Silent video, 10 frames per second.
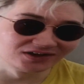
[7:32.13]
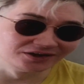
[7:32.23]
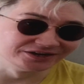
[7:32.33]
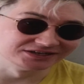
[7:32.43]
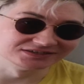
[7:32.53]

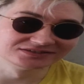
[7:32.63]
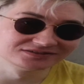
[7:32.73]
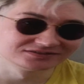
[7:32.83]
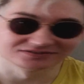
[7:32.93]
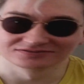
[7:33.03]
funny
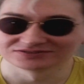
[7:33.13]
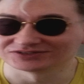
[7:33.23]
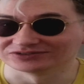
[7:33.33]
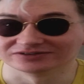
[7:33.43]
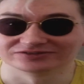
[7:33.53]

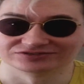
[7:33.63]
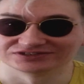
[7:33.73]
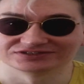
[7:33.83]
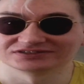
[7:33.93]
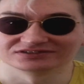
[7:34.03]

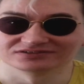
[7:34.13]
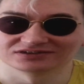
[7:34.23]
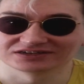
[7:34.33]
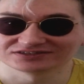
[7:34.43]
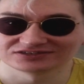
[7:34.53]
stories,
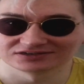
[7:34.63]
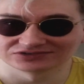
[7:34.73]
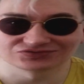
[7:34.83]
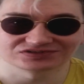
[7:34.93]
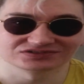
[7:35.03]
like
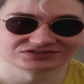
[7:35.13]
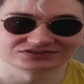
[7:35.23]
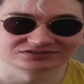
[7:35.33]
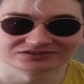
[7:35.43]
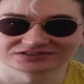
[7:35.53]
children's
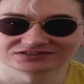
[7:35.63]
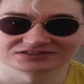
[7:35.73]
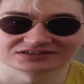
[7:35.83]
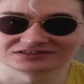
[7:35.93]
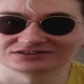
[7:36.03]
stories
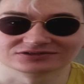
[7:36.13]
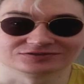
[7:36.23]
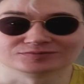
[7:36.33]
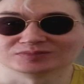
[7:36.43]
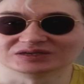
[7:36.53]
that
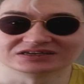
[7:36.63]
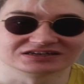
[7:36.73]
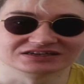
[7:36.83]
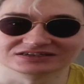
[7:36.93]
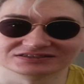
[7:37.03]
don't
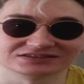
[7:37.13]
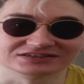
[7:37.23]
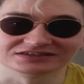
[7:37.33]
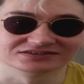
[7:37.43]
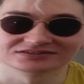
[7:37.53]
make any
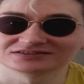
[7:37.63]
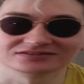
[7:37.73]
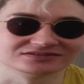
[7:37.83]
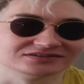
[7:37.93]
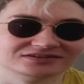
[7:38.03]
sense,
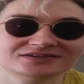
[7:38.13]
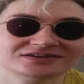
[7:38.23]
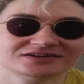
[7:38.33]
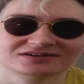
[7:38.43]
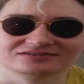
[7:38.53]

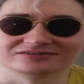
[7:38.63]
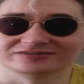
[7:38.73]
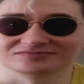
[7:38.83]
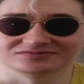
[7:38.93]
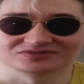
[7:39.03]

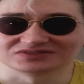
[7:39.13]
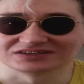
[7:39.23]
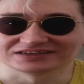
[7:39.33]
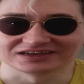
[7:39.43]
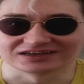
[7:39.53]
or
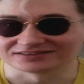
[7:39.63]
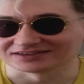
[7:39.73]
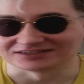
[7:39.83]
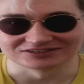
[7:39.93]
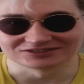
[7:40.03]
they can't
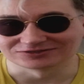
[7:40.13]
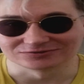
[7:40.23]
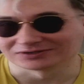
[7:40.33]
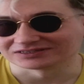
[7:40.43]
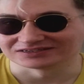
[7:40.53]

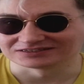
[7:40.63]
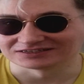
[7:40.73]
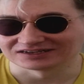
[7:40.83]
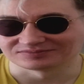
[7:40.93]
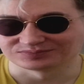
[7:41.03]
answer what
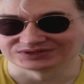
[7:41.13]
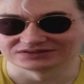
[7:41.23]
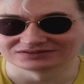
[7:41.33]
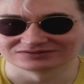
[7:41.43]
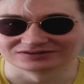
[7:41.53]
has
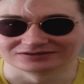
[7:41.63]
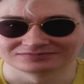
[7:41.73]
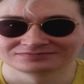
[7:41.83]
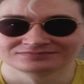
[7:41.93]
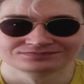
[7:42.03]
happened, or